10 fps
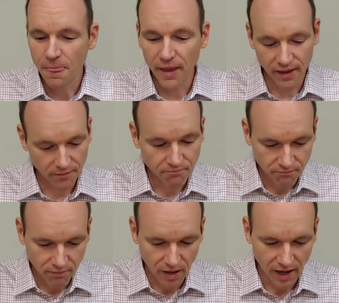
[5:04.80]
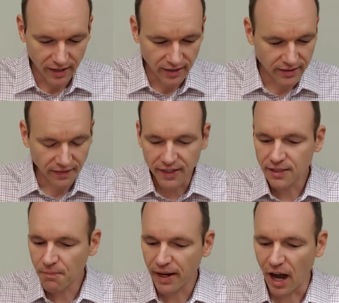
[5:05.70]
he said, "This
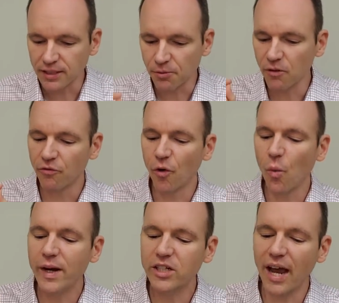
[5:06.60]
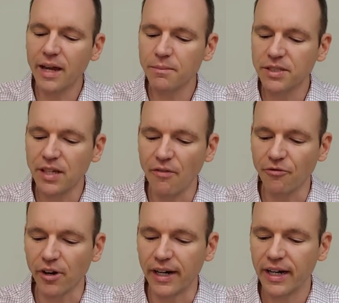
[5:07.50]
is my gospel, for which I am
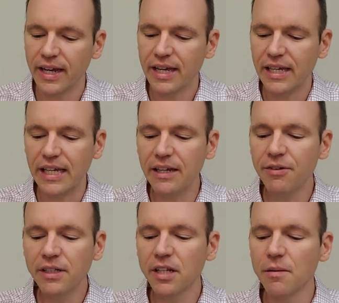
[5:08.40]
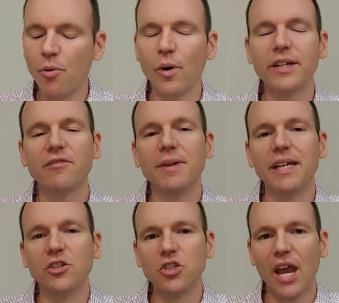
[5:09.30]
suffering, even to the point of
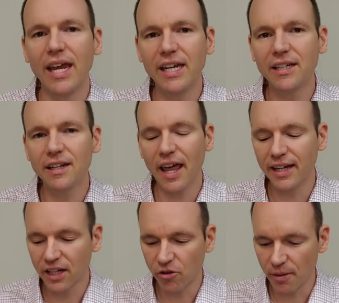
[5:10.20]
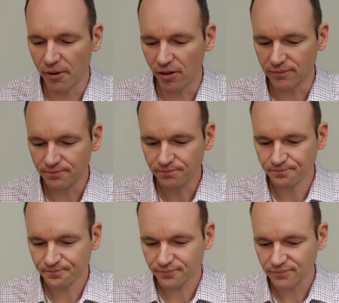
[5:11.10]
being chained like a criminal.
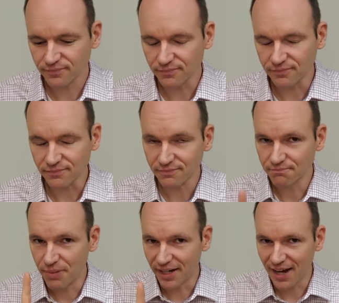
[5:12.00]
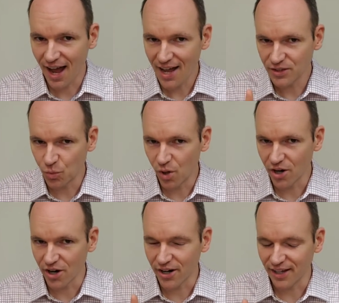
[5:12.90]
But God's
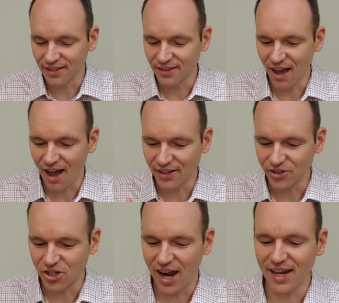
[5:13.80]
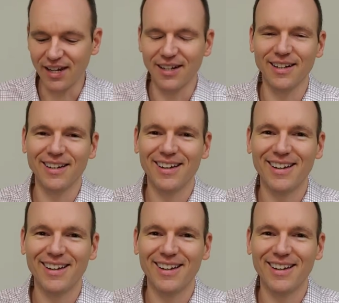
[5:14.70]
word is not chained."